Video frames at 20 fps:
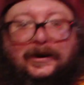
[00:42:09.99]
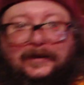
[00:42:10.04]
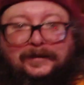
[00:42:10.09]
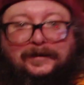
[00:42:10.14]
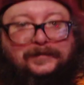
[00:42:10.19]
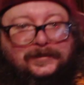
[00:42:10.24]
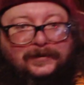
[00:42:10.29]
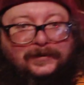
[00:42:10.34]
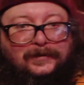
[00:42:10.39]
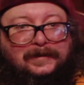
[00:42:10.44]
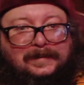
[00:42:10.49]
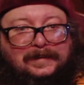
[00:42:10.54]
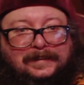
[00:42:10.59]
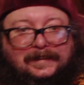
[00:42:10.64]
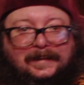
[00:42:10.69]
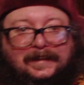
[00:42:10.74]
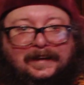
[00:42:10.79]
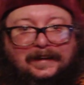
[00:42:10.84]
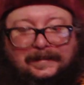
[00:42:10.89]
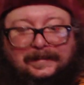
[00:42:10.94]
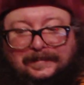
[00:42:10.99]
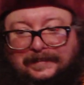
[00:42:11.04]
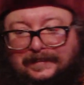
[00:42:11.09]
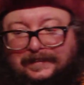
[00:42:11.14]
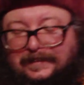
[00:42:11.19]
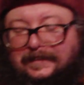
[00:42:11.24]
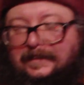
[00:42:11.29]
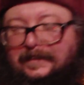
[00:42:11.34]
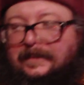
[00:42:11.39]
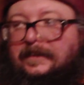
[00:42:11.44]
I'm so into that.
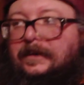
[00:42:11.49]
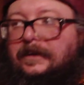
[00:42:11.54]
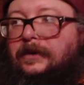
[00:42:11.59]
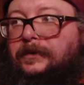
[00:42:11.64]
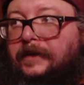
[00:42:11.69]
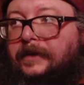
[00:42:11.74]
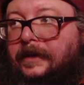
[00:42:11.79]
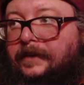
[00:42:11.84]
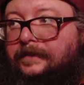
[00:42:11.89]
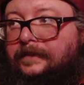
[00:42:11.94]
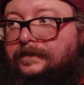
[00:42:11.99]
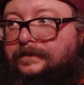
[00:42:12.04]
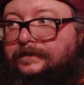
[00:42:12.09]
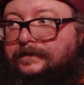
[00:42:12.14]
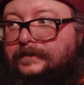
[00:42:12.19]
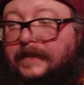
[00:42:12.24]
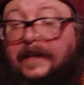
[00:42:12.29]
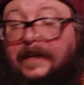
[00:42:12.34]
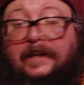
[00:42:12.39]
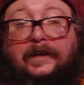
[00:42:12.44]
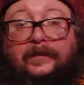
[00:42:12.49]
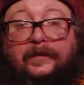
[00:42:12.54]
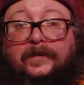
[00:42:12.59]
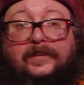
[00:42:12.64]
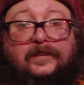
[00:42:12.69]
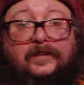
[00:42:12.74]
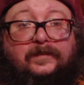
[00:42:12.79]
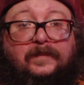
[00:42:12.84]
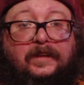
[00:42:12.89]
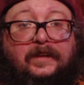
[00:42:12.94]
Okay. And it
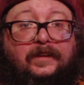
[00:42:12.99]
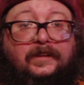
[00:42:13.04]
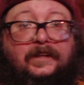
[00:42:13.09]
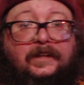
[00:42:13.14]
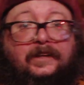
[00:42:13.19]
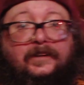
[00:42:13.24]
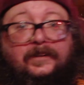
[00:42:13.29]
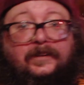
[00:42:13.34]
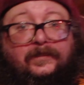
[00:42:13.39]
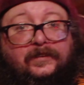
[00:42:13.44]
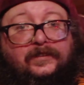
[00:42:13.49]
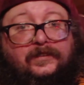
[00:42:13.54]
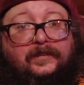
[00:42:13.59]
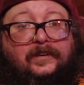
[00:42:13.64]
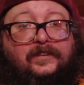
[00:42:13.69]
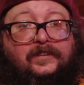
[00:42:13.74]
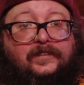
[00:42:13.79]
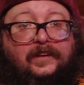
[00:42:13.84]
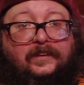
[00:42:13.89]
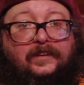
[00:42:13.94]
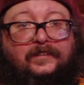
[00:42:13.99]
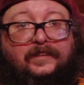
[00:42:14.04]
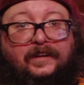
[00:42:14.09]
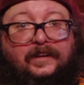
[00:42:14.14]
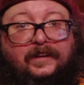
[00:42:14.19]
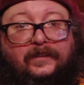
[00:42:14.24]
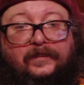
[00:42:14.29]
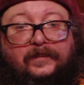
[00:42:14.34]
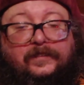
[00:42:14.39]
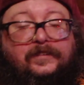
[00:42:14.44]
wasn't Metal Gear that was our stealth type.
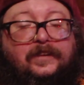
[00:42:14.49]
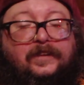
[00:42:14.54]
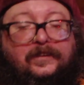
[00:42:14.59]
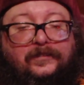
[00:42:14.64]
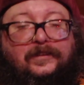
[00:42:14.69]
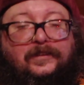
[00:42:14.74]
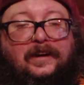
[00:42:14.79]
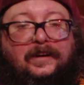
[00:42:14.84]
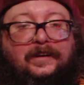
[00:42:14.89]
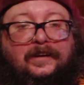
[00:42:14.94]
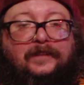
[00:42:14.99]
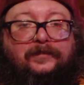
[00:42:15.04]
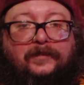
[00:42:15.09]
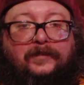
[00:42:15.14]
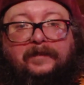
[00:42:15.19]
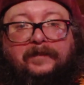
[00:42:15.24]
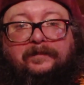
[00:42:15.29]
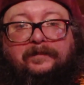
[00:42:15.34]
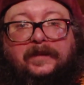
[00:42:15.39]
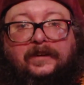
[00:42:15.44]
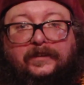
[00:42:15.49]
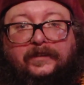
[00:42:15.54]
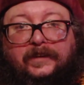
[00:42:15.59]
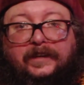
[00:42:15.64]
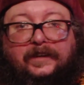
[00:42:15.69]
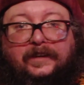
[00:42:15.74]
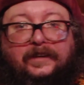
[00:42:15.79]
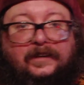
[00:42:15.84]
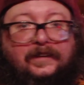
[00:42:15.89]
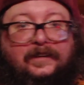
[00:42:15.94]
We've got enough Metal Gear.
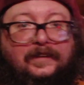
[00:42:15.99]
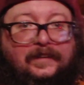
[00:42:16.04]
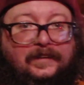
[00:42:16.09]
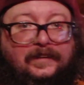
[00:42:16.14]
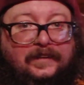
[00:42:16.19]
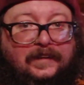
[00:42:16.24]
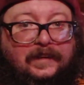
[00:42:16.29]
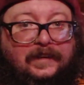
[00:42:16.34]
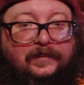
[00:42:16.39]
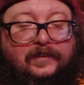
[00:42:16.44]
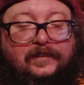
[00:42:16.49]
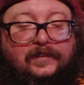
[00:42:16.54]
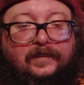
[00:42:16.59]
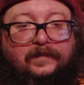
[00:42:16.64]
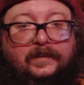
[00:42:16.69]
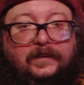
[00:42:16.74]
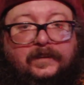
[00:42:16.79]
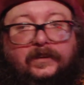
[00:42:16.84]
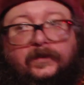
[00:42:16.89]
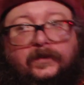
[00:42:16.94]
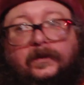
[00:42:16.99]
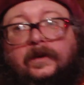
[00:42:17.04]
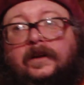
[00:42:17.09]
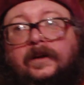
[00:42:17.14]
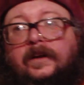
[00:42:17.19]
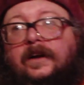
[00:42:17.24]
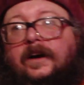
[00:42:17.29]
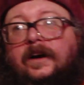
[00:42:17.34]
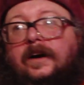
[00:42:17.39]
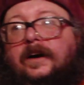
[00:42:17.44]
Give us something new.
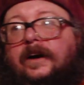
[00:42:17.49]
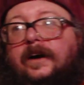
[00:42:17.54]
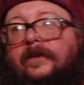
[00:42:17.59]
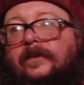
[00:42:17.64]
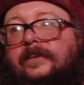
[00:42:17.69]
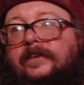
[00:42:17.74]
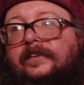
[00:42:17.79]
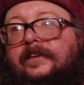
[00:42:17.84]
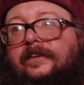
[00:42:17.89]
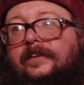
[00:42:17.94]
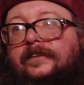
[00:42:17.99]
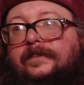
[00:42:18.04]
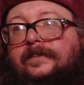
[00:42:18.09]
All right, what's this?